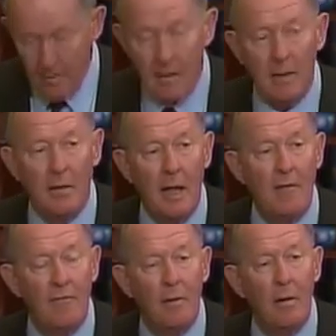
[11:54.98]
It
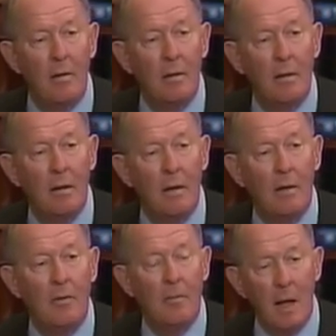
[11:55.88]
gave
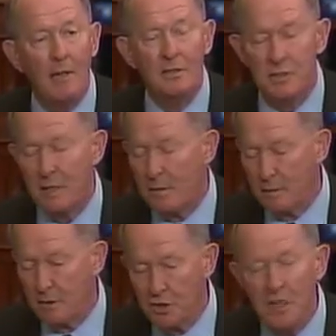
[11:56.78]
her the policy
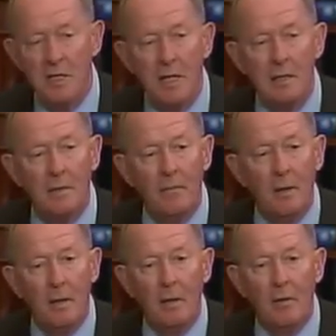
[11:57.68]
that she needed
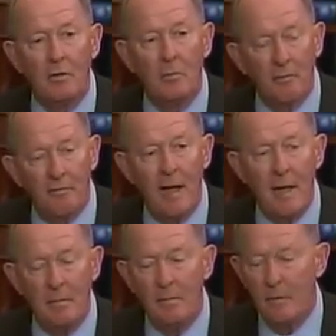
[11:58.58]
to
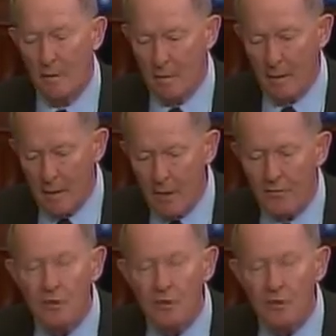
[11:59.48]
provide health